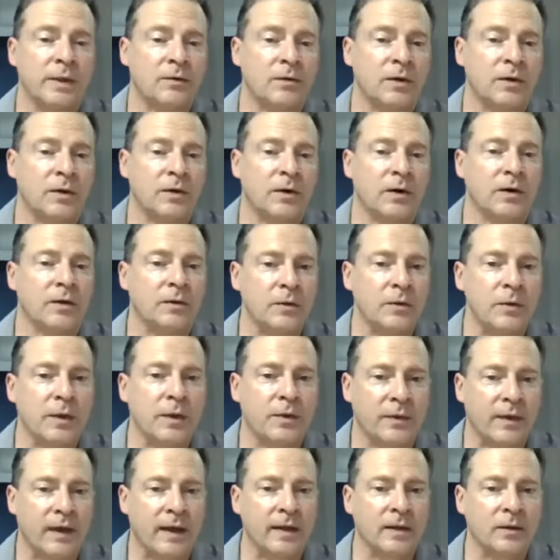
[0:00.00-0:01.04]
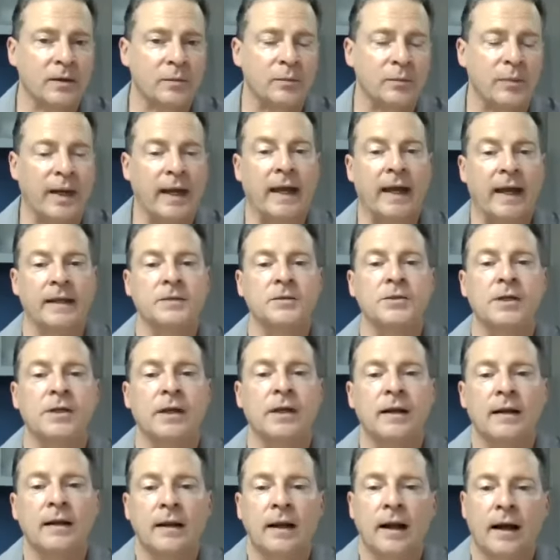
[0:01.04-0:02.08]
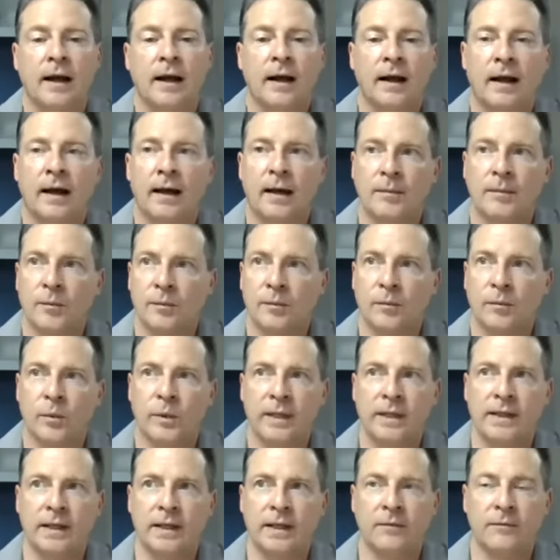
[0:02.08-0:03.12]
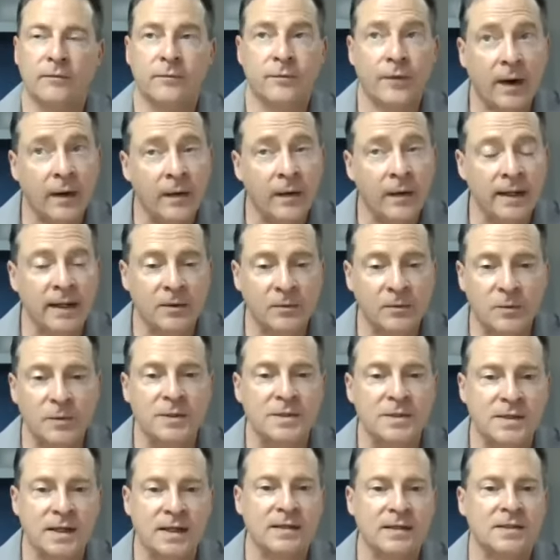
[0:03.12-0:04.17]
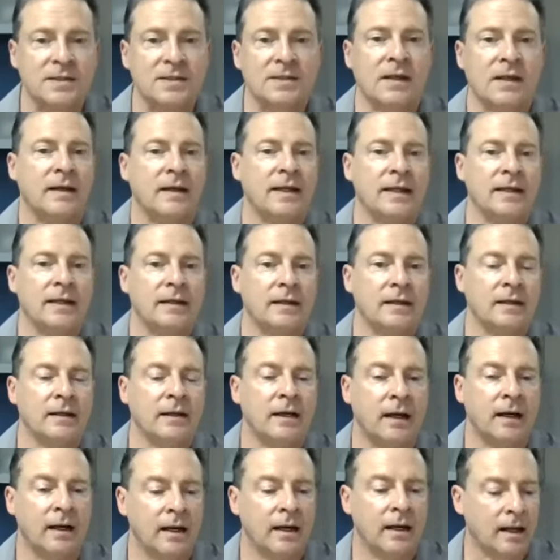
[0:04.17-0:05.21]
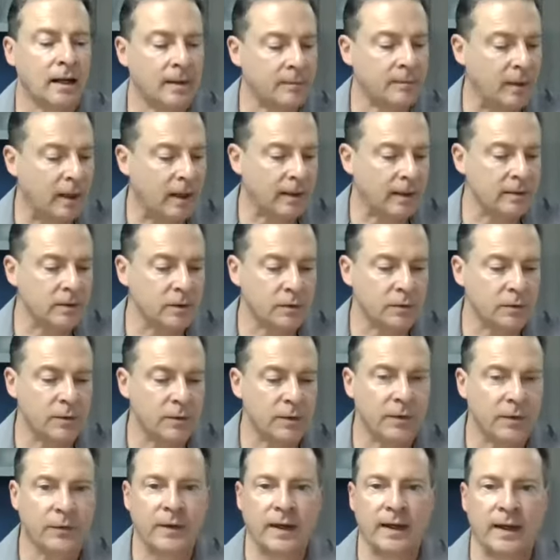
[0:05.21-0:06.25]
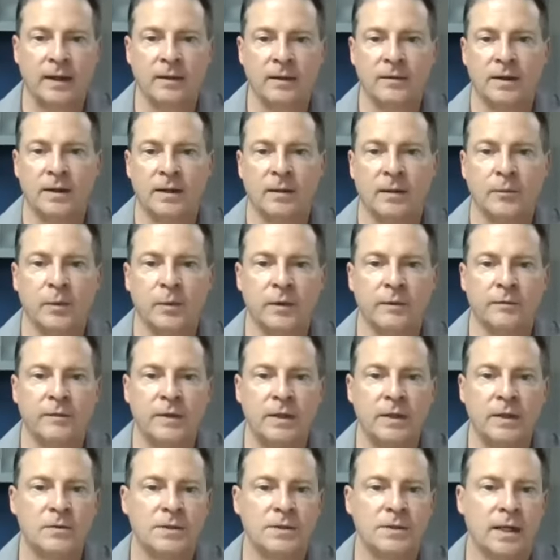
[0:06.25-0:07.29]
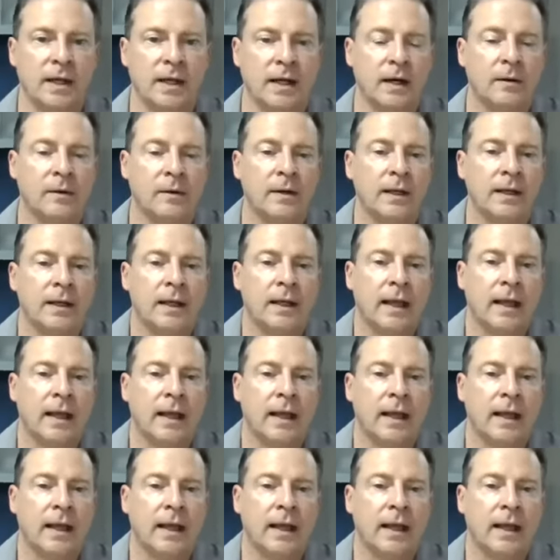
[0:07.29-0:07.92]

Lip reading: we took our glutathione patch, We did a very interesting study on glutathione a number of years ago.